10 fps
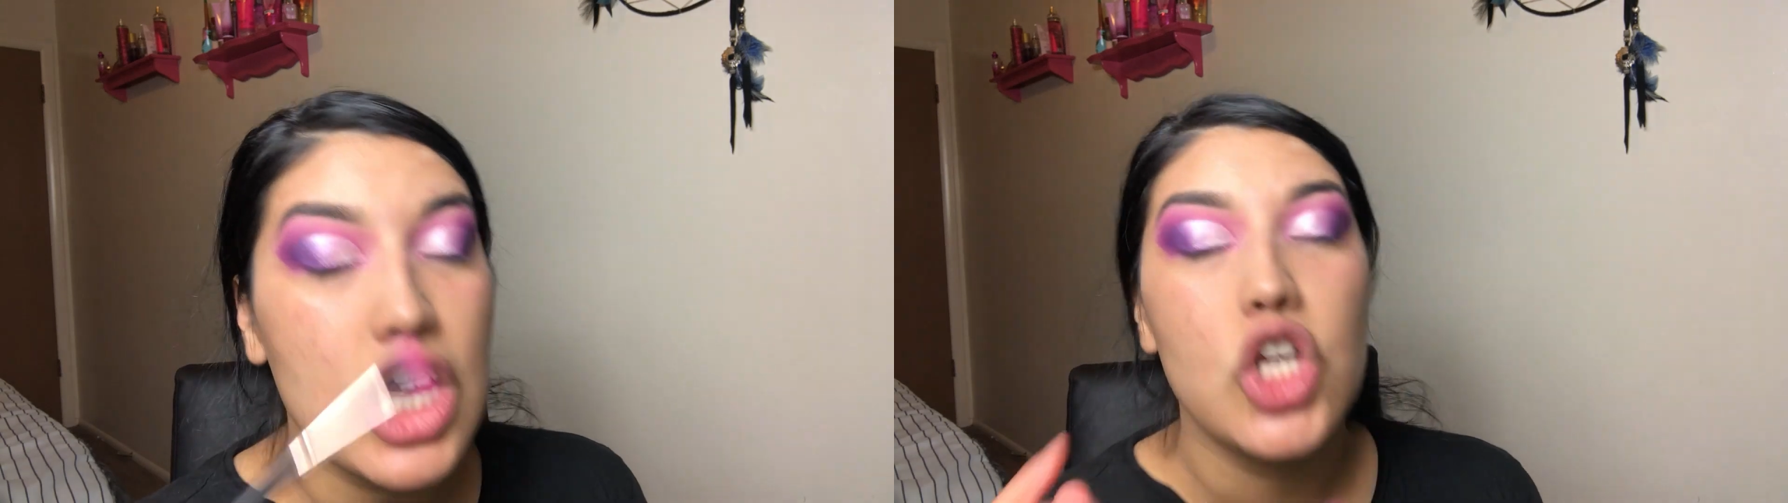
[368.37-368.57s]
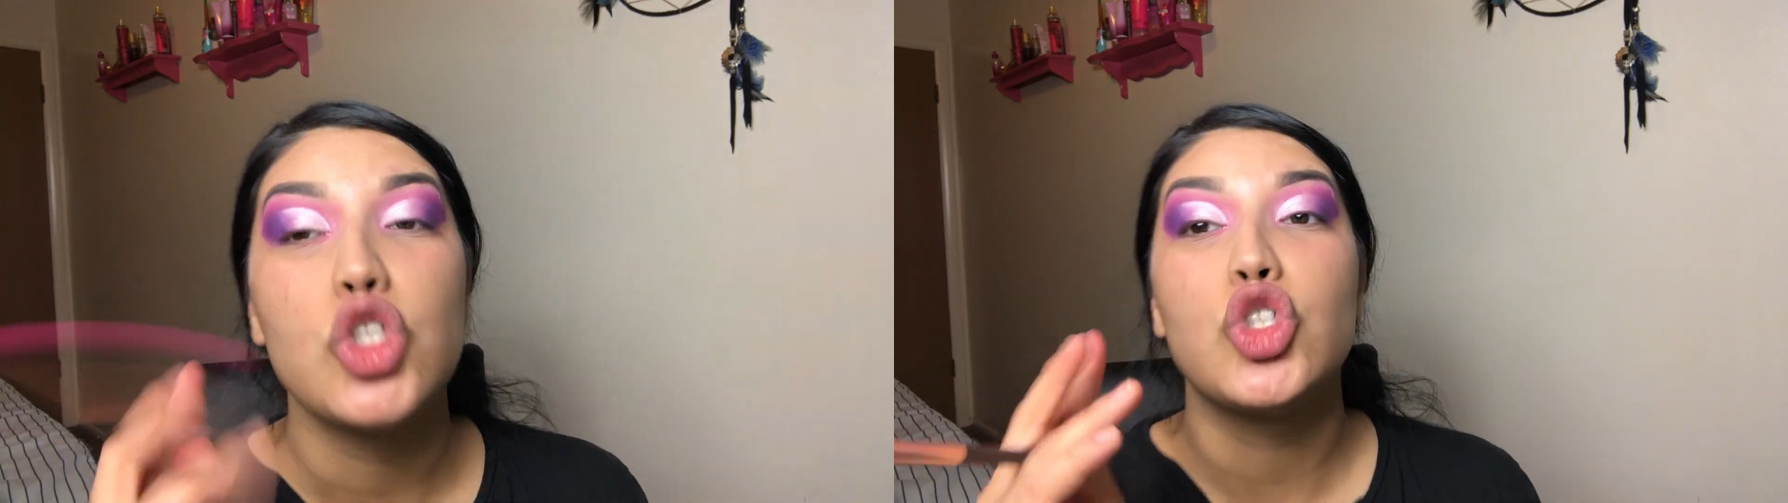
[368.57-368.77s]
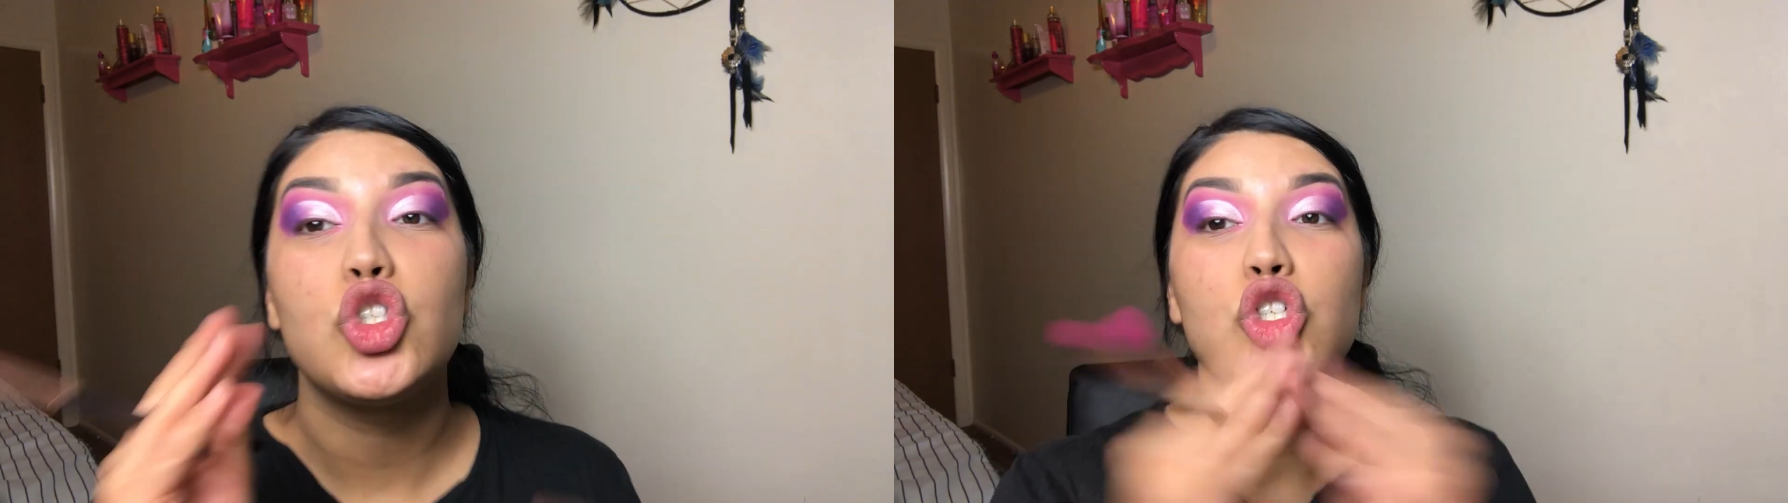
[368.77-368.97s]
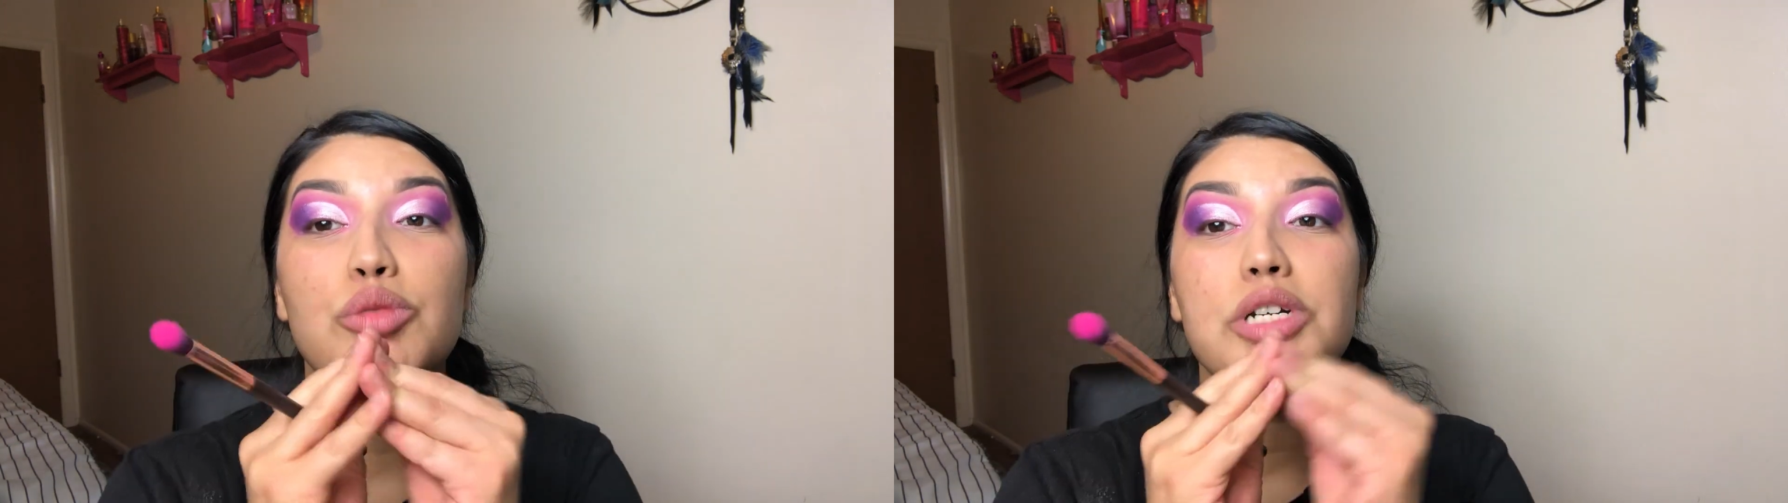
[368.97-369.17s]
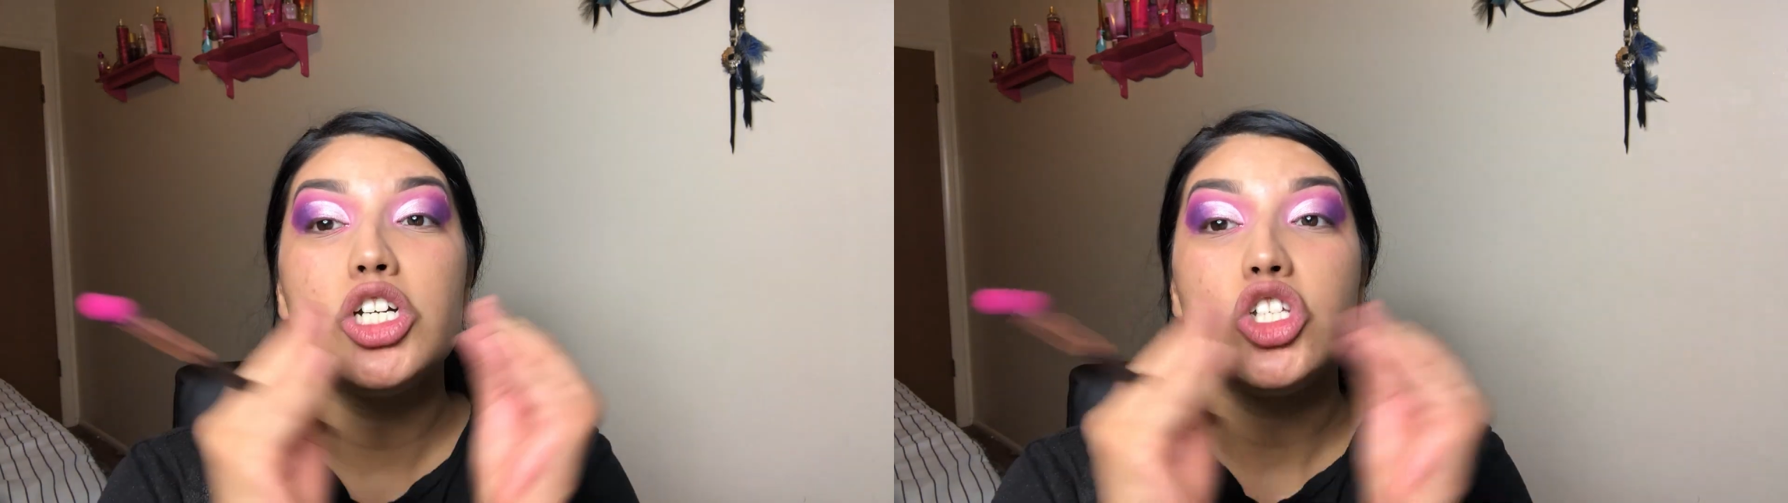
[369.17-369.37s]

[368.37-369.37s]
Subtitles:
super